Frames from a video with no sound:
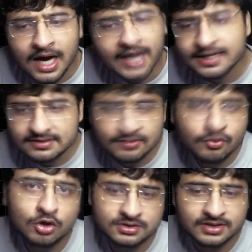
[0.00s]
Height is
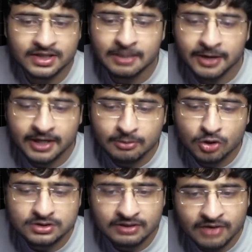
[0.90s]
of course independent
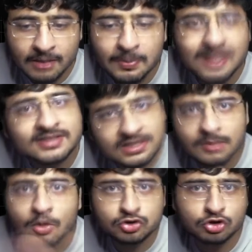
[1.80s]
because we are placing
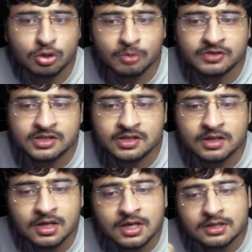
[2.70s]
the box on top of each
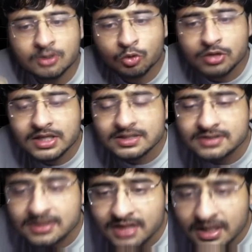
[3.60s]
other. The only
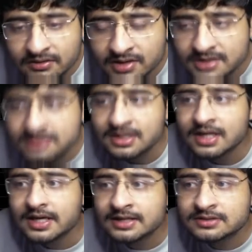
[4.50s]
constraint they are giving us
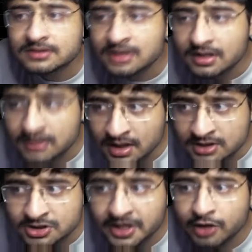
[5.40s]
is the
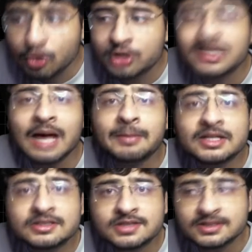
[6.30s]
constraint on
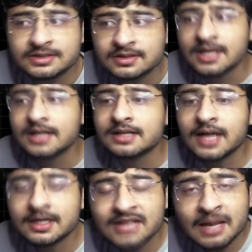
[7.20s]
dimensions.
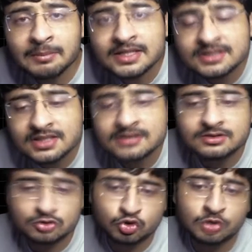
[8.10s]
That
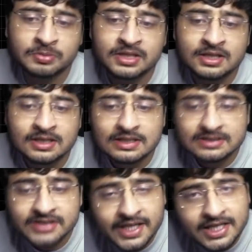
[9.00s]
dimensions should be
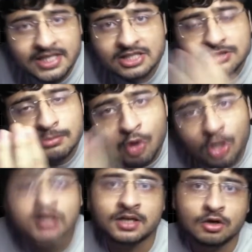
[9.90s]
strictly
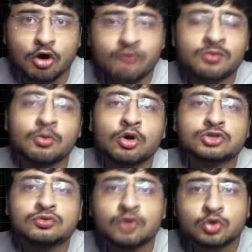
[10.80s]
smaller of a
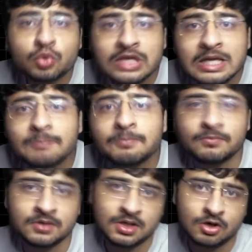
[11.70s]
box you want to
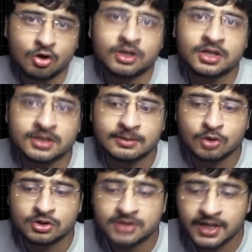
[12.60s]
keep on another
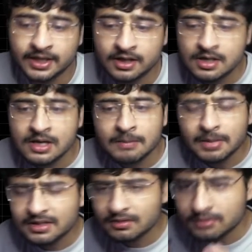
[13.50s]
box, right?
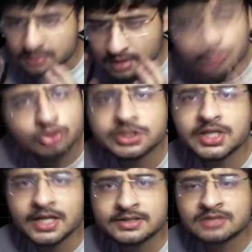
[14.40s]
But a
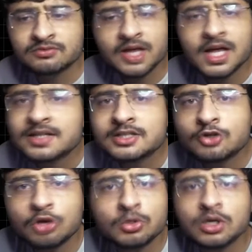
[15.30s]
question arises, why are they
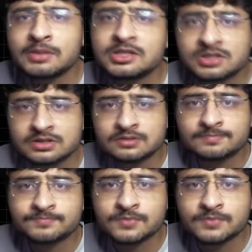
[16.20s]
talking about dimensions?